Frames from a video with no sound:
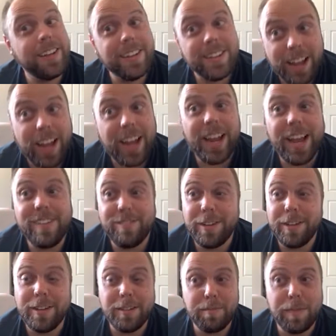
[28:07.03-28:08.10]
I have
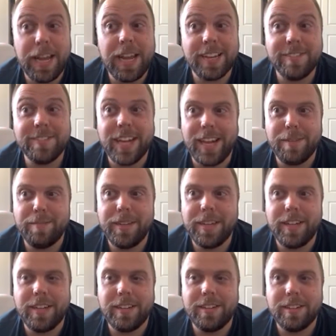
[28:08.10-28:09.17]
a Bank of
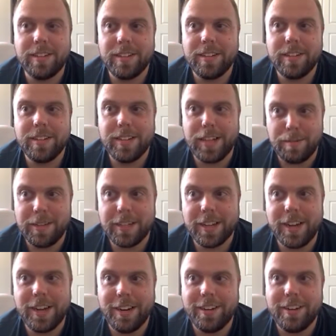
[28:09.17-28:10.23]
Gambia debit
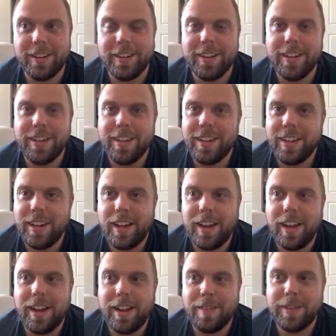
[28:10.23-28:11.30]
card.
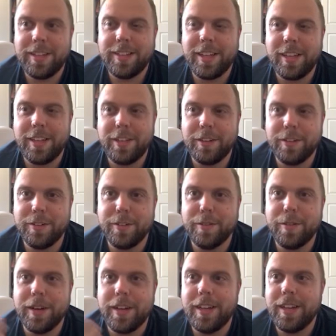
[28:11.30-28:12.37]
Let me tell you
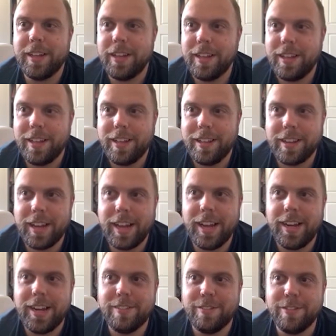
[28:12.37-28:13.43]
what
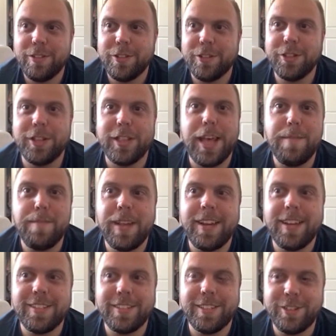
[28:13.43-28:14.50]
kind of schlep it
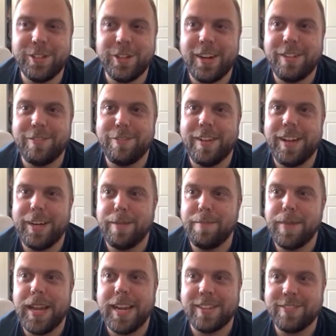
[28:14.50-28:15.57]
is to try and find a
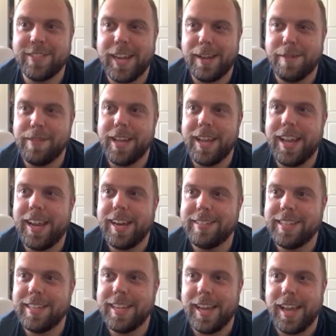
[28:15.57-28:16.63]
Bank of Gambia
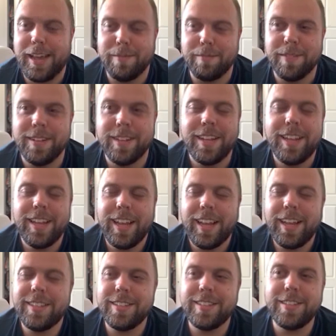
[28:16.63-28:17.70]
ATM.
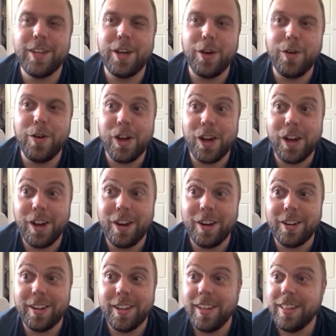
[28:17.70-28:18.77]
It's so
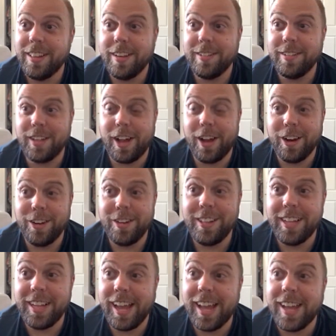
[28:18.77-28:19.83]
hard. There's
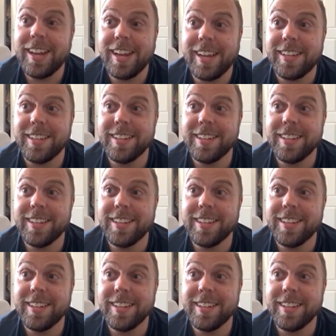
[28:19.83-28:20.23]
hardly any.